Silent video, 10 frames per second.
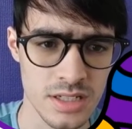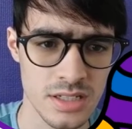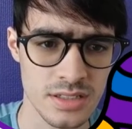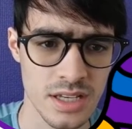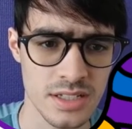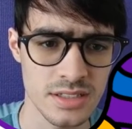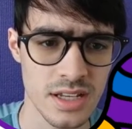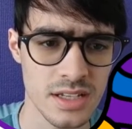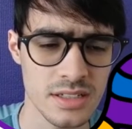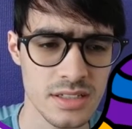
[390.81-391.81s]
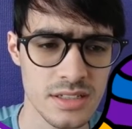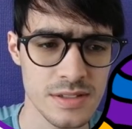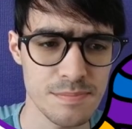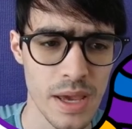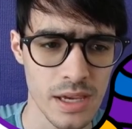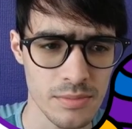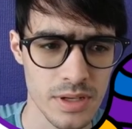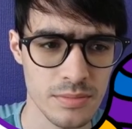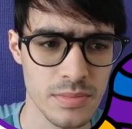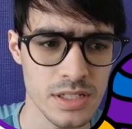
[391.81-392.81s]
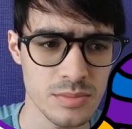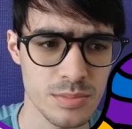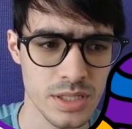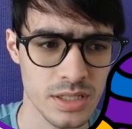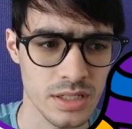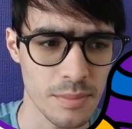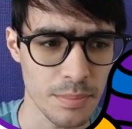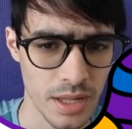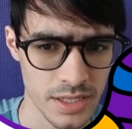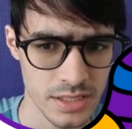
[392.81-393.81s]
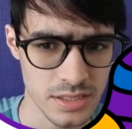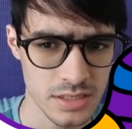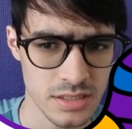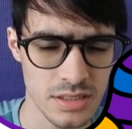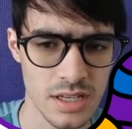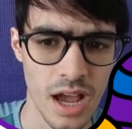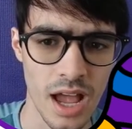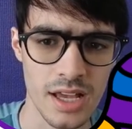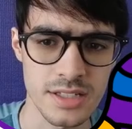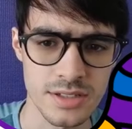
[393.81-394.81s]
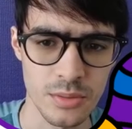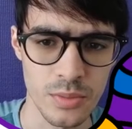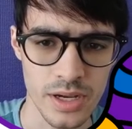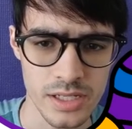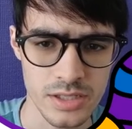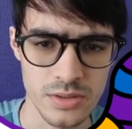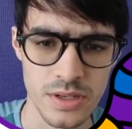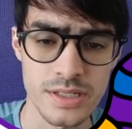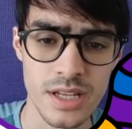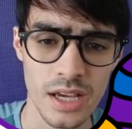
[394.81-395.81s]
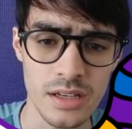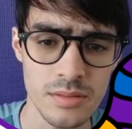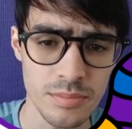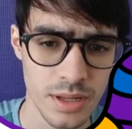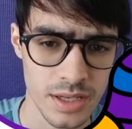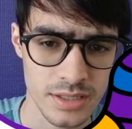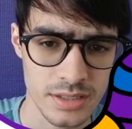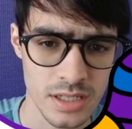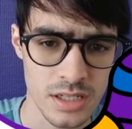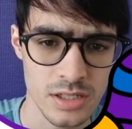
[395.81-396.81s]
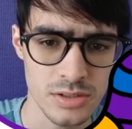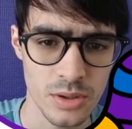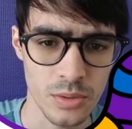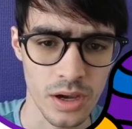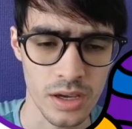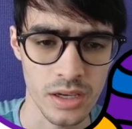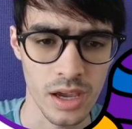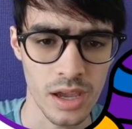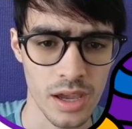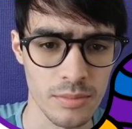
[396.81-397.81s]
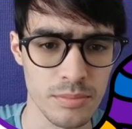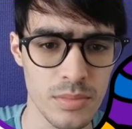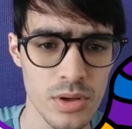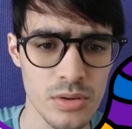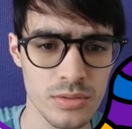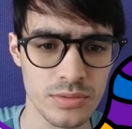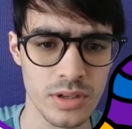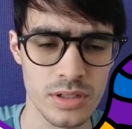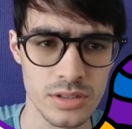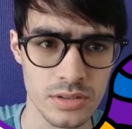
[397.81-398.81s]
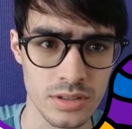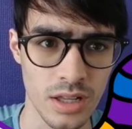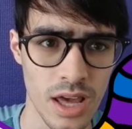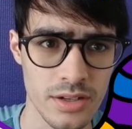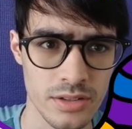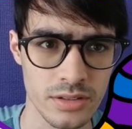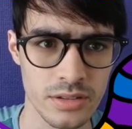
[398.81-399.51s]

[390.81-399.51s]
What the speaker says: says that the Pac-Man must be in a place that has a way to a second place so he can move to the ladder.